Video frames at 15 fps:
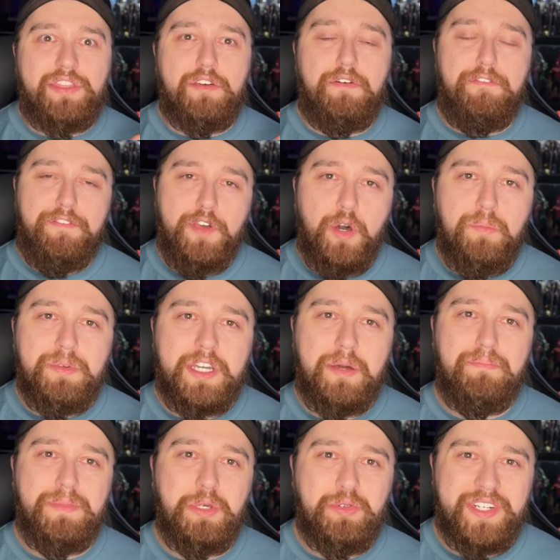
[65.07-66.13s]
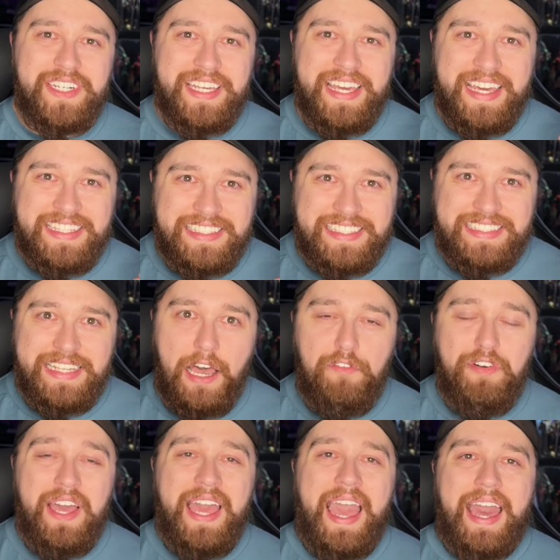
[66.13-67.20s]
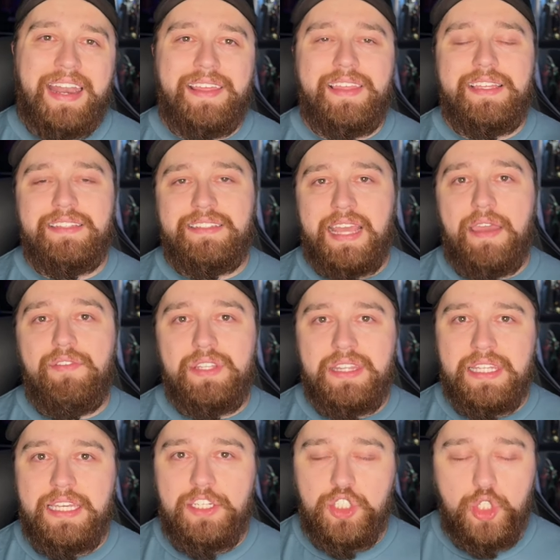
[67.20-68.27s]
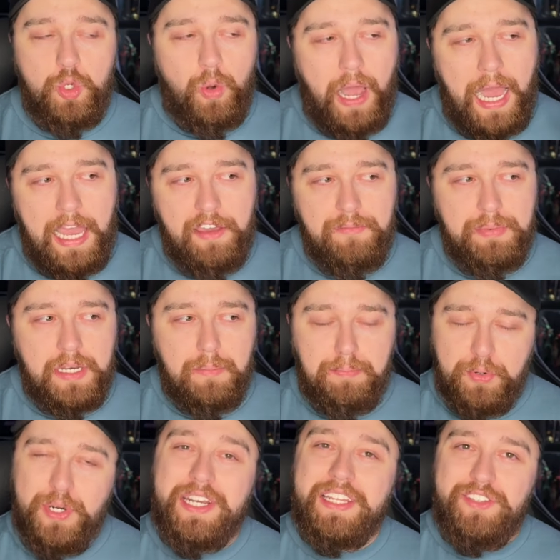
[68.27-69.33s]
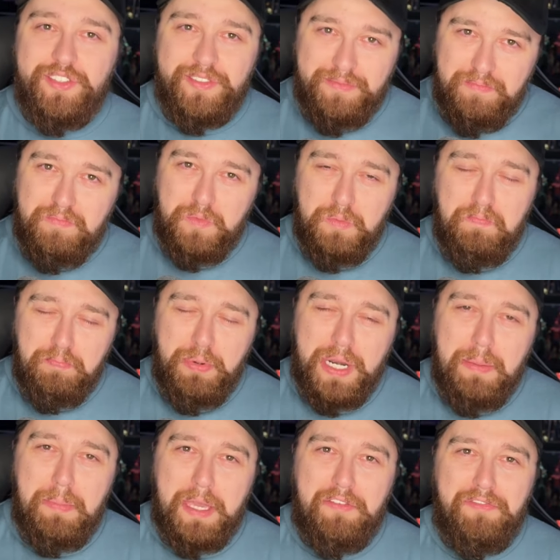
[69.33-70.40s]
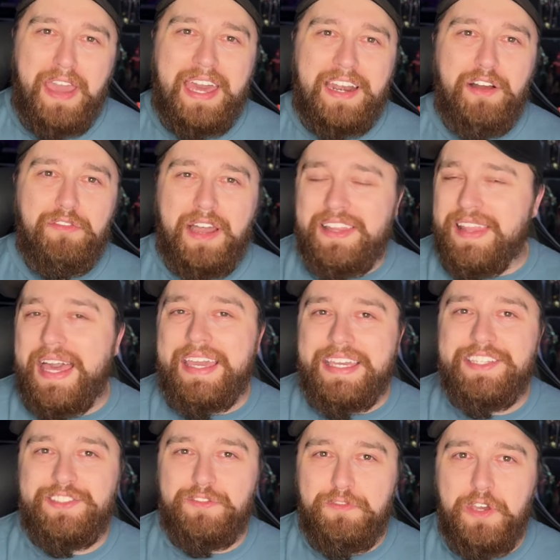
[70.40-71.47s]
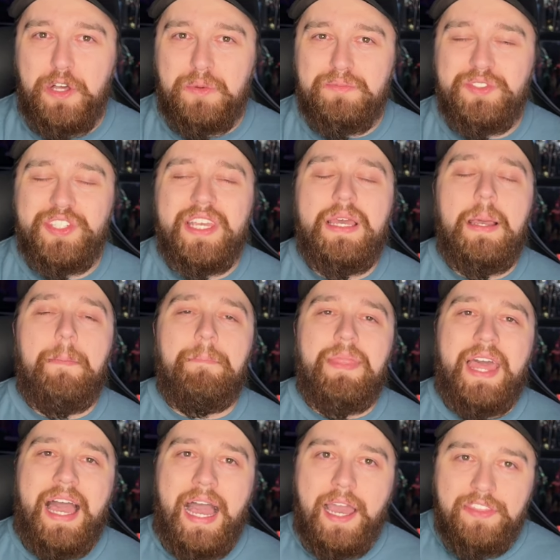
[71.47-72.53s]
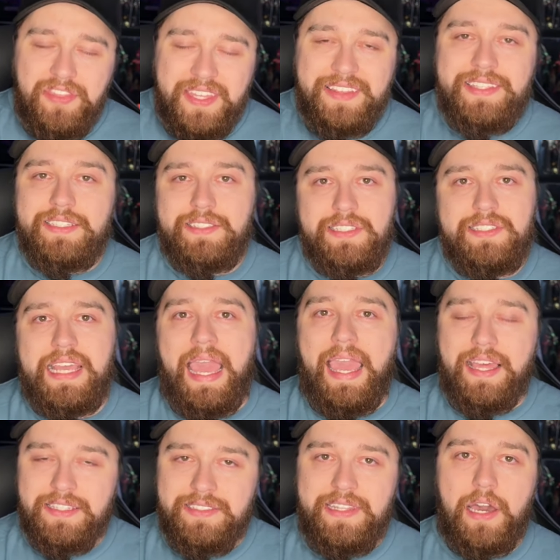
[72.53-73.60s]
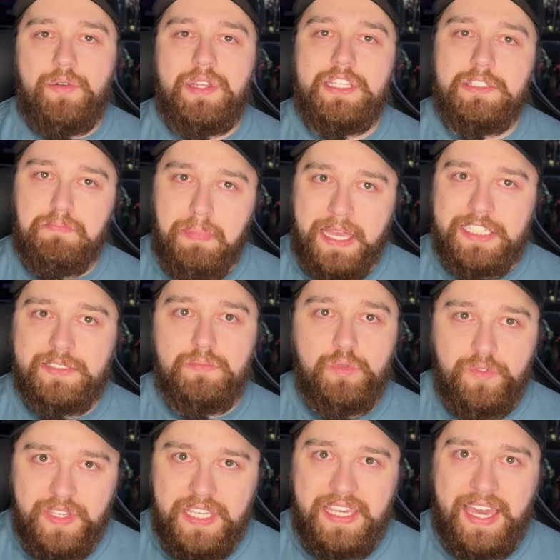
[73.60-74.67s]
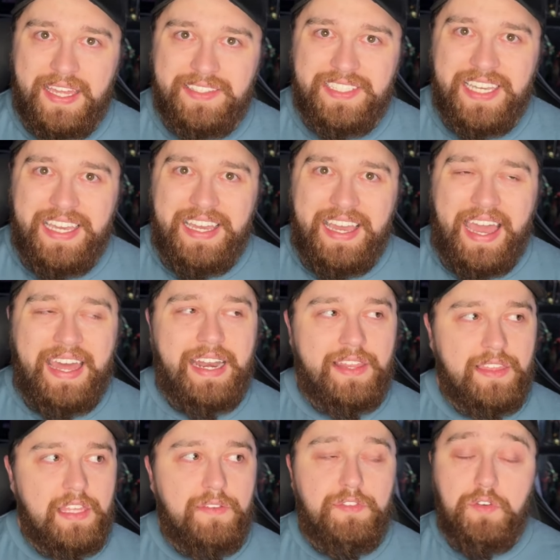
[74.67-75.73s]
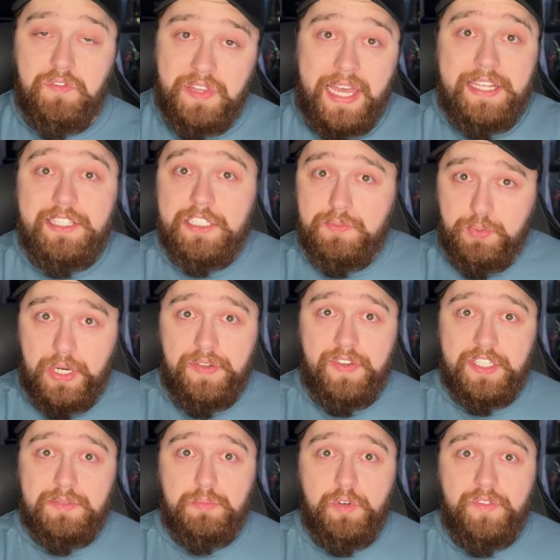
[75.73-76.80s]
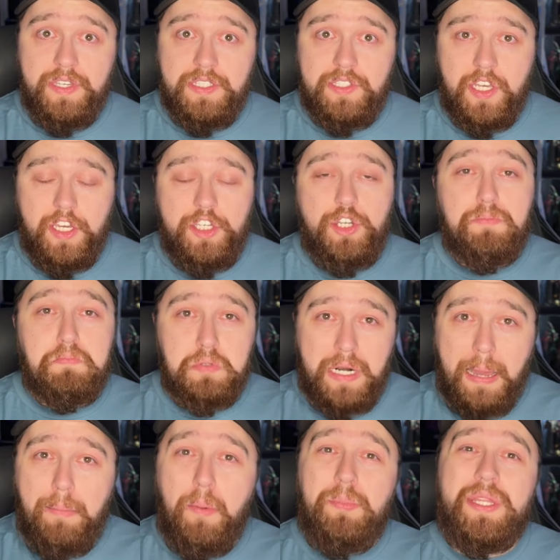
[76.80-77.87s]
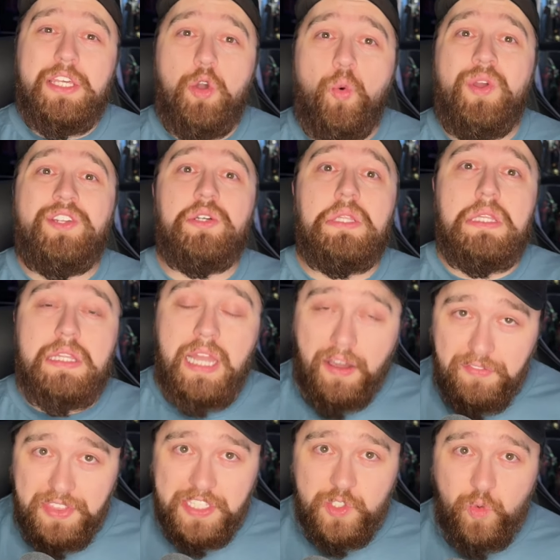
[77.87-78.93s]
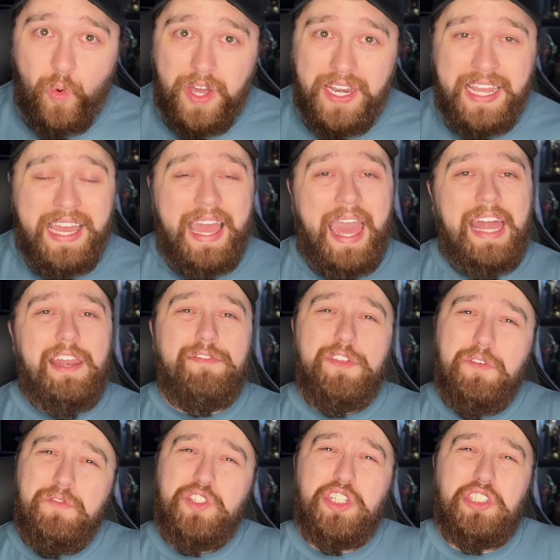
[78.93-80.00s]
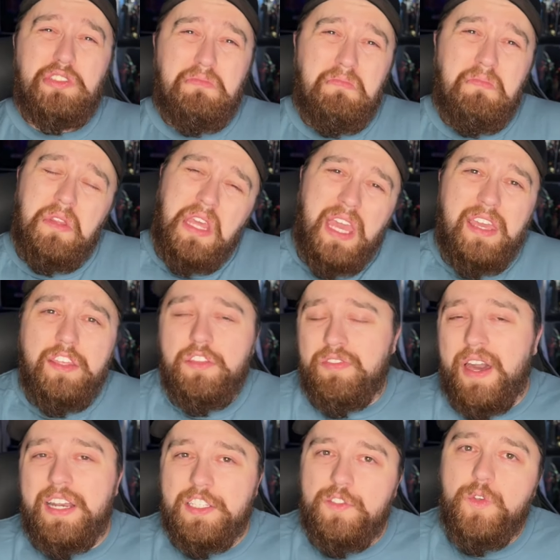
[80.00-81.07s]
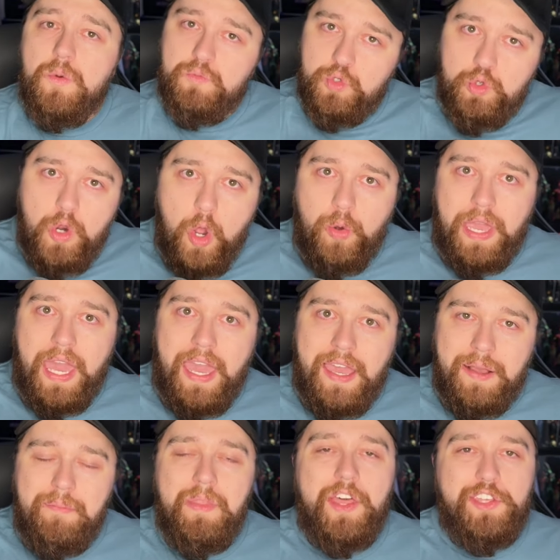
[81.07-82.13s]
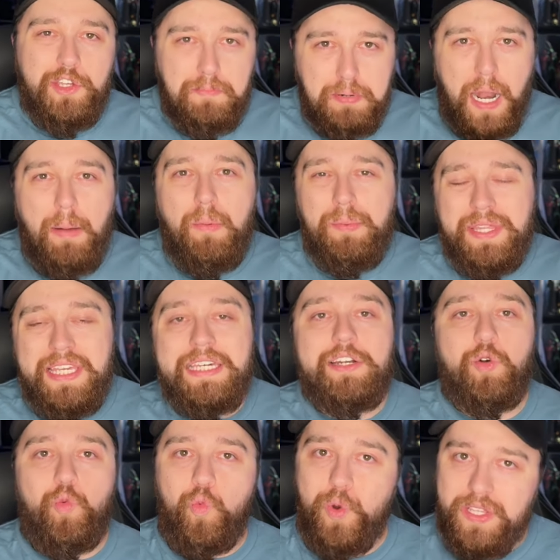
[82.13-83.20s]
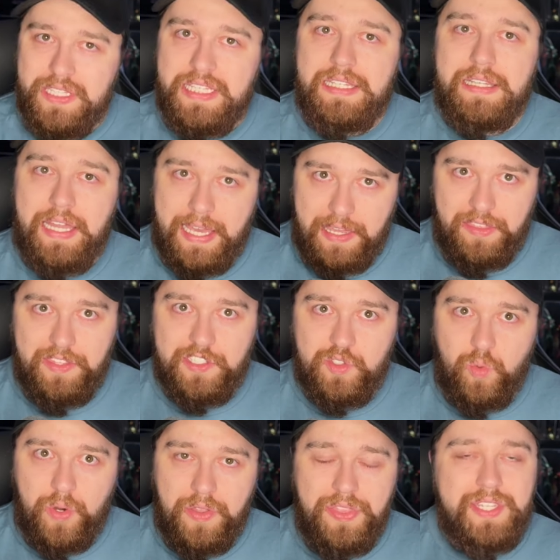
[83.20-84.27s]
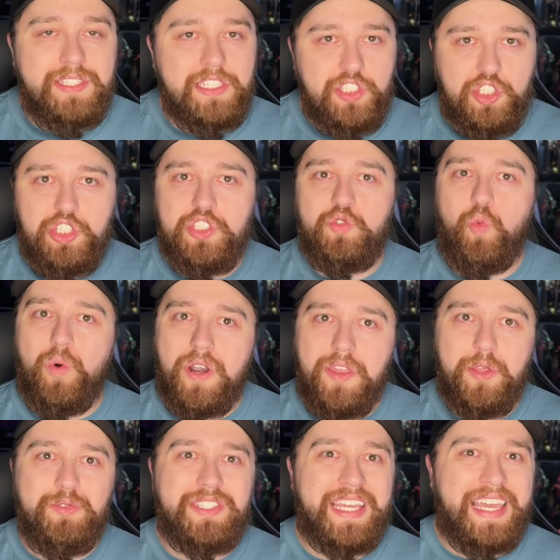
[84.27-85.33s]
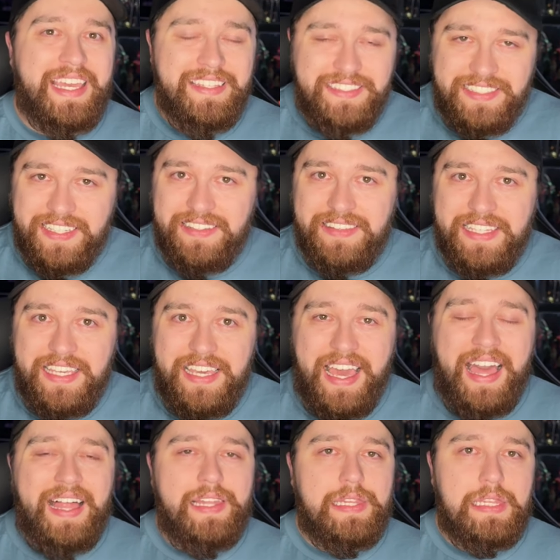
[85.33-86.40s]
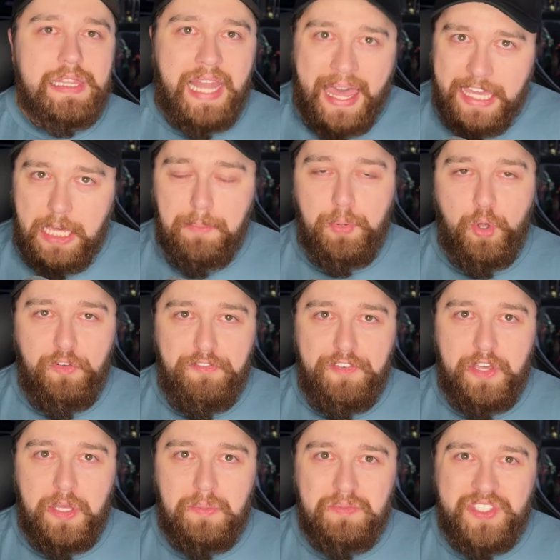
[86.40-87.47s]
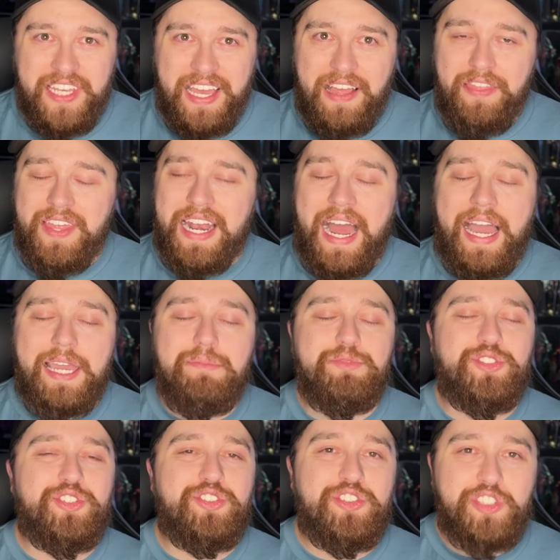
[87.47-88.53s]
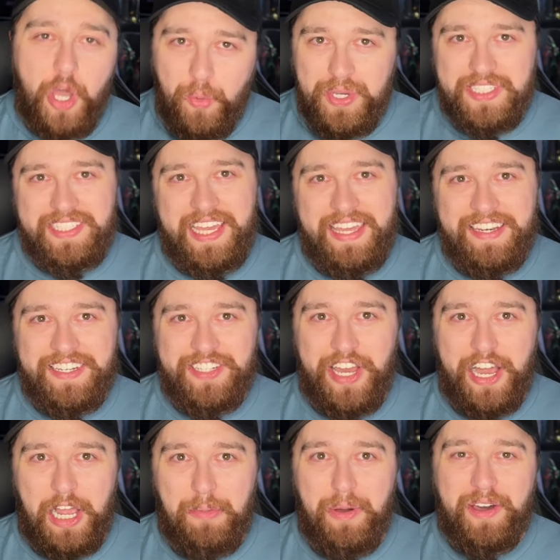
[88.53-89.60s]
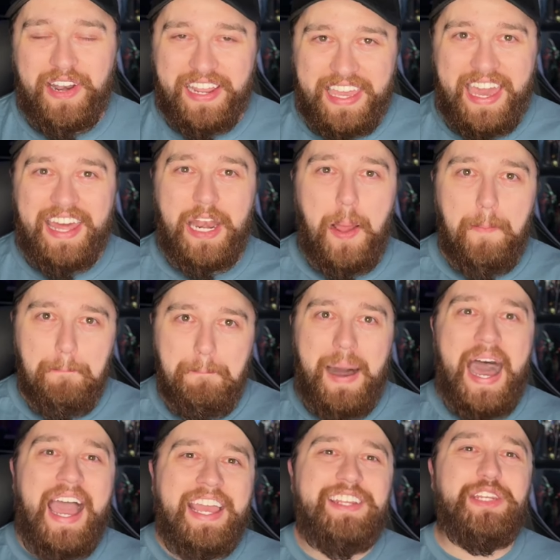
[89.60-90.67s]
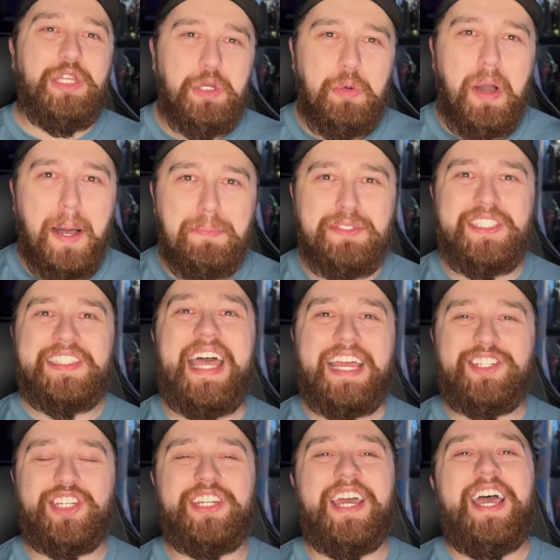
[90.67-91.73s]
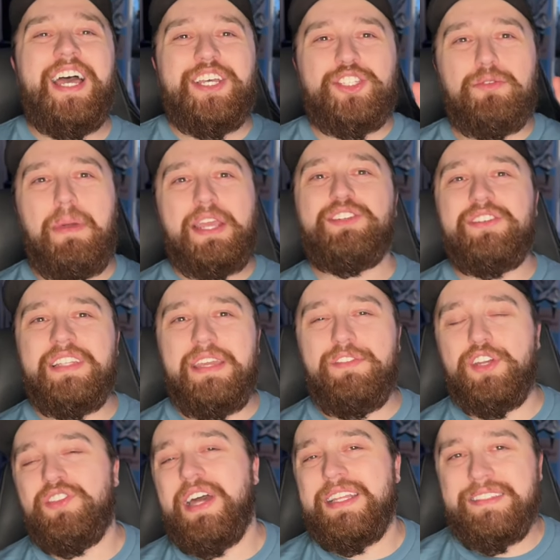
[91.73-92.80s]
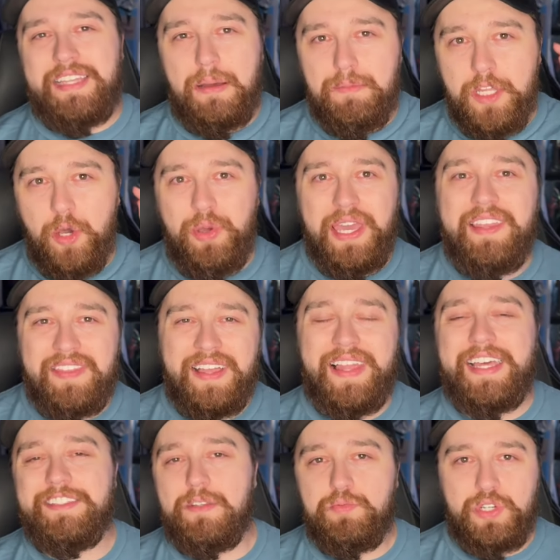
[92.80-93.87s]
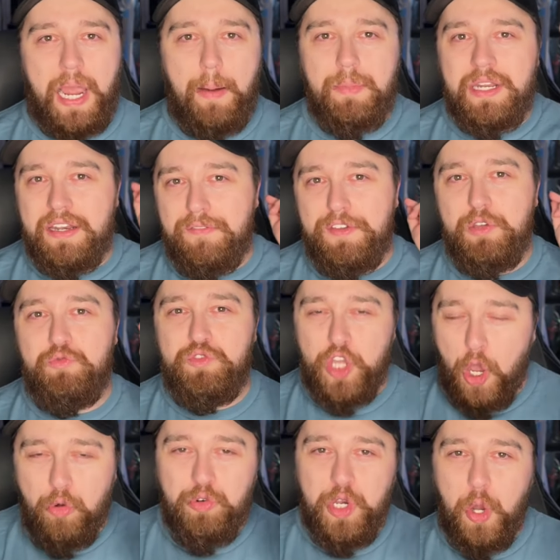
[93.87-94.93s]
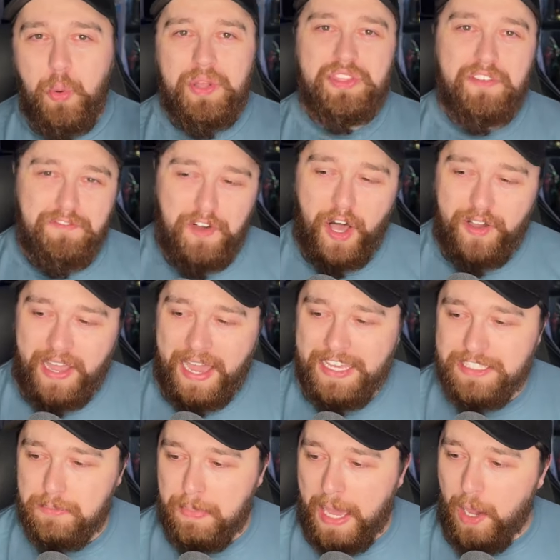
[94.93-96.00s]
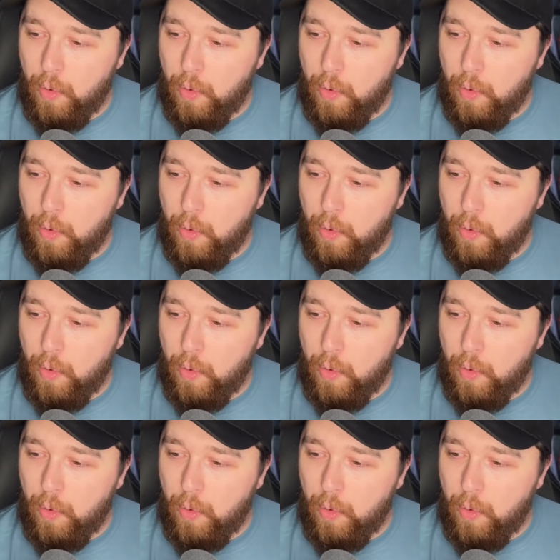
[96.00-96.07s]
the film community itself. And I think David Leitch, who I have been a pretty, pretty big fan of, I like his films. I think this is hands down his best movie yet. And I think if you've liked his previous movies, you're probably going to love this one. And if you've just eh, thought his films were okay, you're probably going to really like this one. This is just one of those instantly likable films that I am so excited to talk about. Again, my new obsession. So make sure to leave your thoughts down below, hit that like and subscribe. And if you don't know what The Fall Guy is about,